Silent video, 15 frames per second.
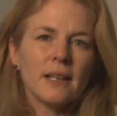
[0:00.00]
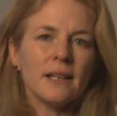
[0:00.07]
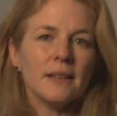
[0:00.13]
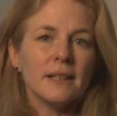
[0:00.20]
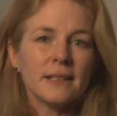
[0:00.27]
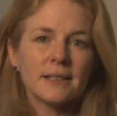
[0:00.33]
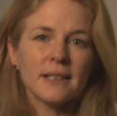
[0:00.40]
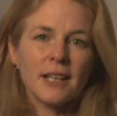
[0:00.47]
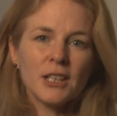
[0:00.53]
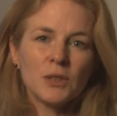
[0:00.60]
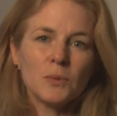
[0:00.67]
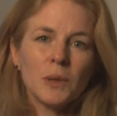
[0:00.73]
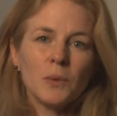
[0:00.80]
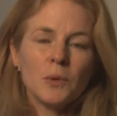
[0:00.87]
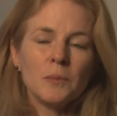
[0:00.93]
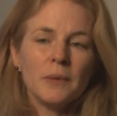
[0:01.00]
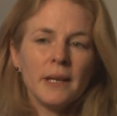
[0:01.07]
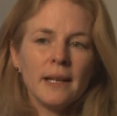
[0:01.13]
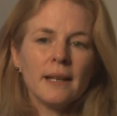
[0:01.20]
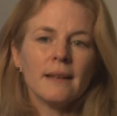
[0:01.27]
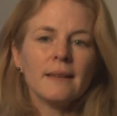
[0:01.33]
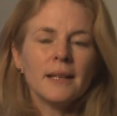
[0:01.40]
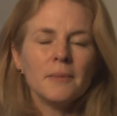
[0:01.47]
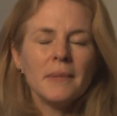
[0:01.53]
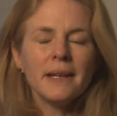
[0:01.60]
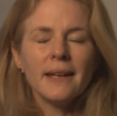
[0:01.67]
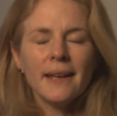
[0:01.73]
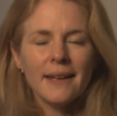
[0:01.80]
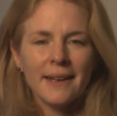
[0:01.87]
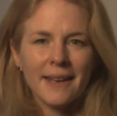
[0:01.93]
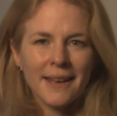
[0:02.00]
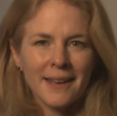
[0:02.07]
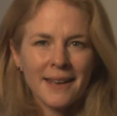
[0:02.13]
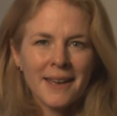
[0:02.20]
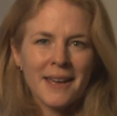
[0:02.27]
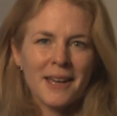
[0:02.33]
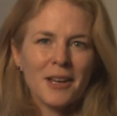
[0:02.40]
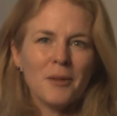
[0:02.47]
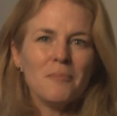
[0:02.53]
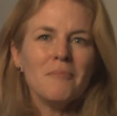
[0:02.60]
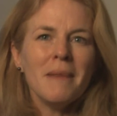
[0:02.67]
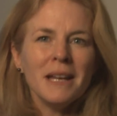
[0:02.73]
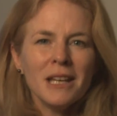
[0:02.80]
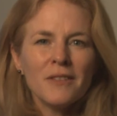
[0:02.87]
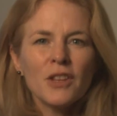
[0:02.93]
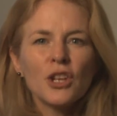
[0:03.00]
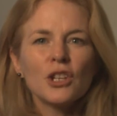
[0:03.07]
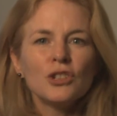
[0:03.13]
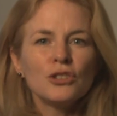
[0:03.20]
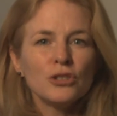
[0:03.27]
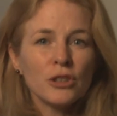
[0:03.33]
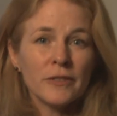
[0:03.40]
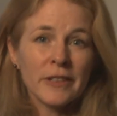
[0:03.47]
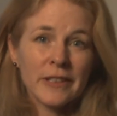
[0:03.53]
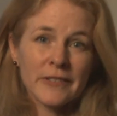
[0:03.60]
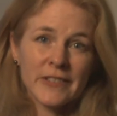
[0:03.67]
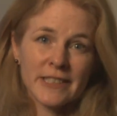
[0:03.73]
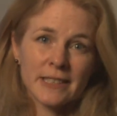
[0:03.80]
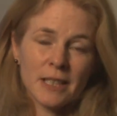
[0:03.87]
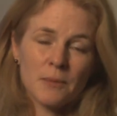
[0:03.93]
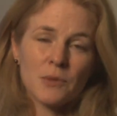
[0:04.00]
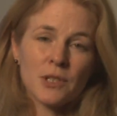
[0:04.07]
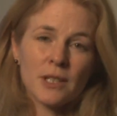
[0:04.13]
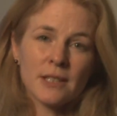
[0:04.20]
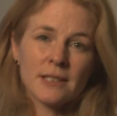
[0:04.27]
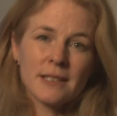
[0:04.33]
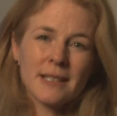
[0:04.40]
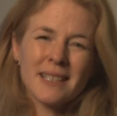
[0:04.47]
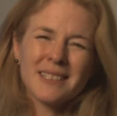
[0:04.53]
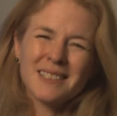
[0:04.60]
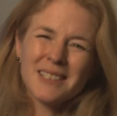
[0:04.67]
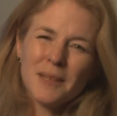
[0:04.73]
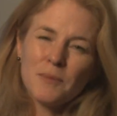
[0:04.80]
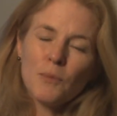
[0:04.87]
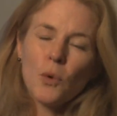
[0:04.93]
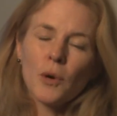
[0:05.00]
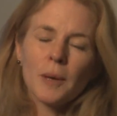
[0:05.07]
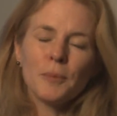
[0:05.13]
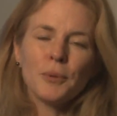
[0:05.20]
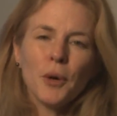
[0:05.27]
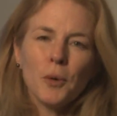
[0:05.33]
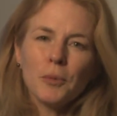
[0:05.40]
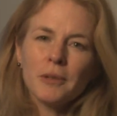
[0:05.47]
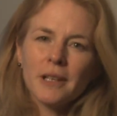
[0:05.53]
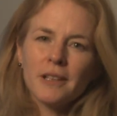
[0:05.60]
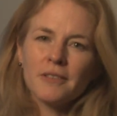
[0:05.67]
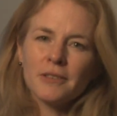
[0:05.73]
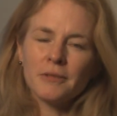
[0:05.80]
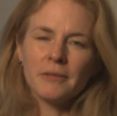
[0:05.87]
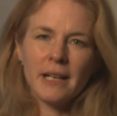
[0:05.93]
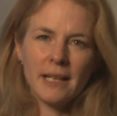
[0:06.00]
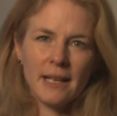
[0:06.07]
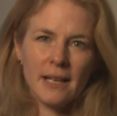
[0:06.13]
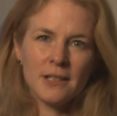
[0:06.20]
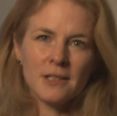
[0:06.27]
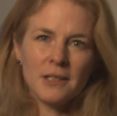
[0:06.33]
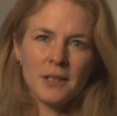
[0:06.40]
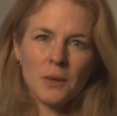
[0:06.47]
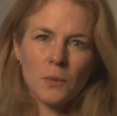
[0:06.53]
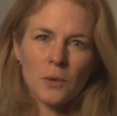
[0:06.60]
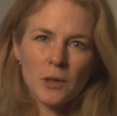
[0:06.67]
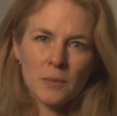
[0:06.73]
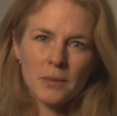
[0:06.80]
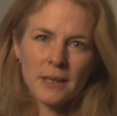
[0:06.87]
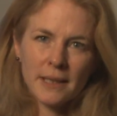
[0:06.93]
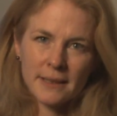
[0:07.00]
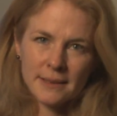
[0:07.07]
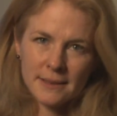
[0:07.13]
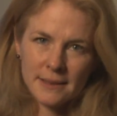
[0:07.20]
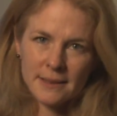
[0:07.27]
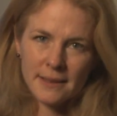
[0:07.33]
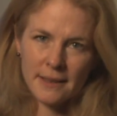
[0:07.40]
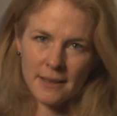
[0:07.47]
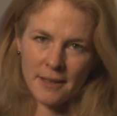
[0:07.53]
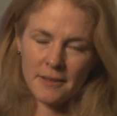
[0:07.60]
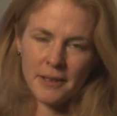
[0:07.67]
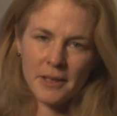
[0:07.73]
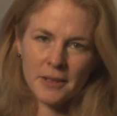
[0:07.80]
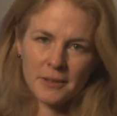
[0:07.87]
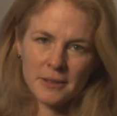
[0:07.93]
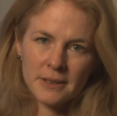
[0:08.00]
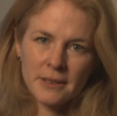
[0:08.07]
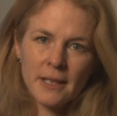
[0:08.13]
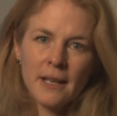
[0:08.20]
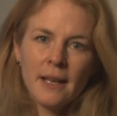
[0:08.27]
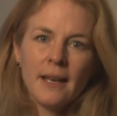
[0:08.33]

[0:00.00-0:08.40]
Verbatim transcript: In this case, we would be eliminating many of the conservative assumptions that seem more appropriate for radiation in the workplace scenarios.